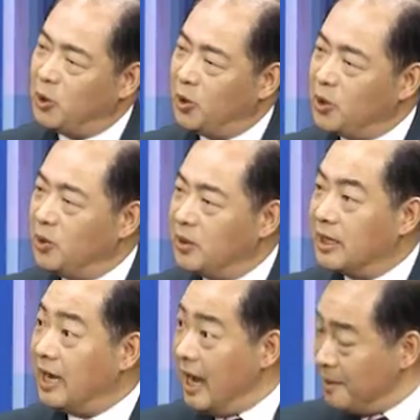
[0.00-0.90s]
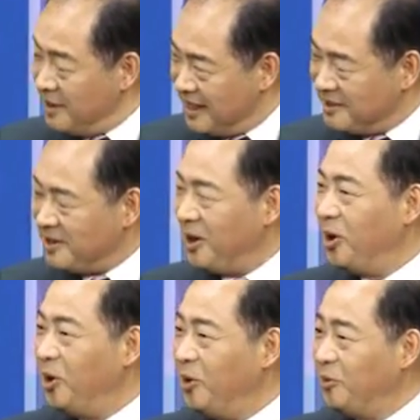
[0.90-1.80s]
call you Godmother
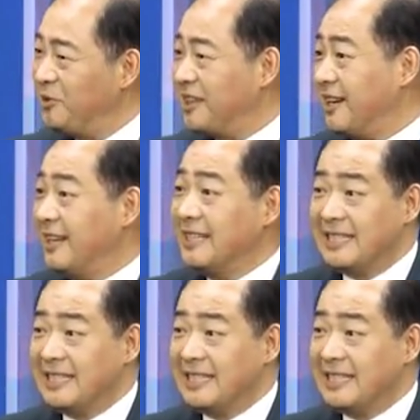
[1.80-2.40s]
of the